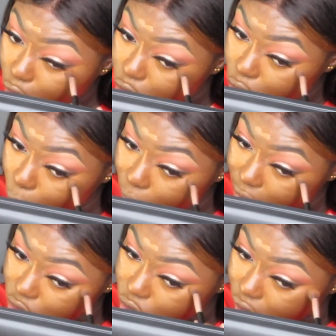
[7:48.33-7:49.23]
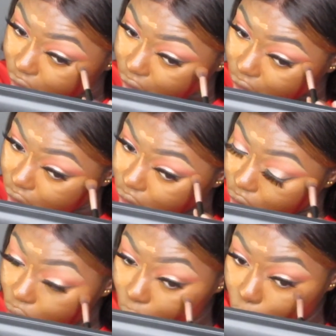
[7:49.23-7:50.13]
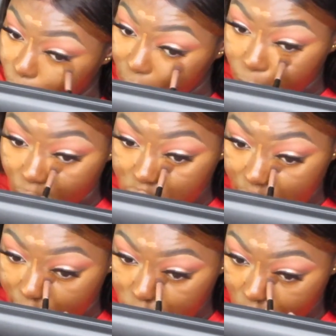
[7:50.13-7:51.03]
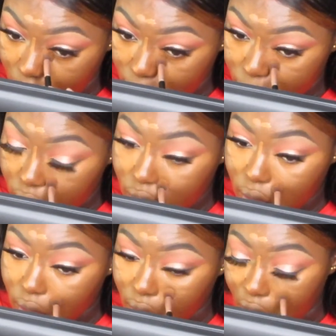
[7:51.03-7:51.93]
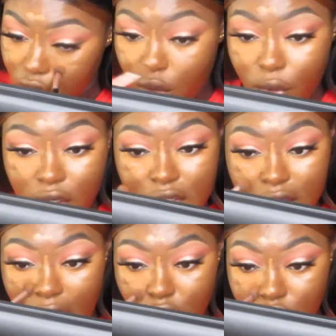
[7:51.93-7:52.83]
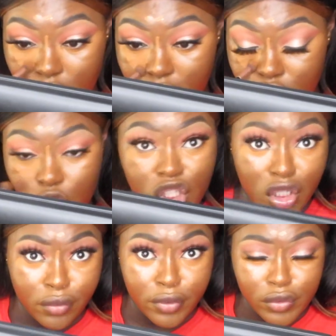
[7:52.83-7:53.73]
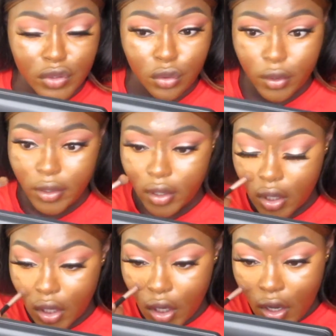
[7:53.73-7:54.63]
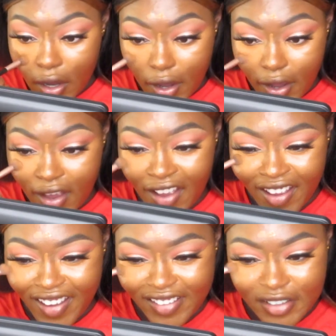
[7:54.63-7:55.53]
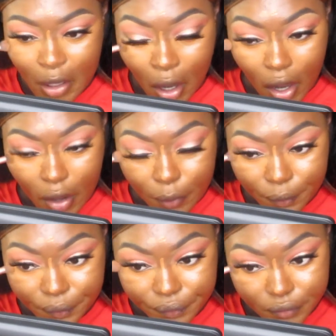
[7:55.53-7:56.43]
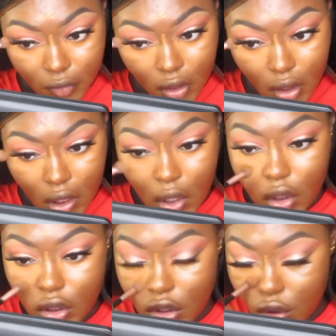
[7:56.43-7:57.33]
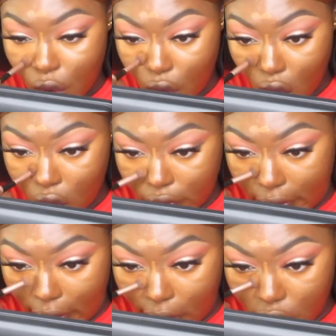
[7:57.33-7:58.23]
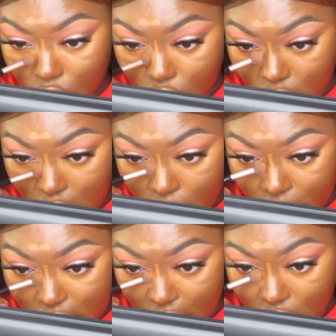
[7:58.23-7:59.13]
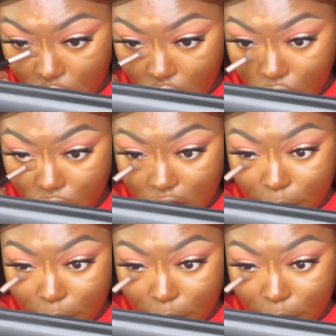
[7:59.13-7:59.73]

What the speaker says: So when I started with my part-time job, I started working as a cashier at the shitty grocery store. And this girl there, she was like, she uses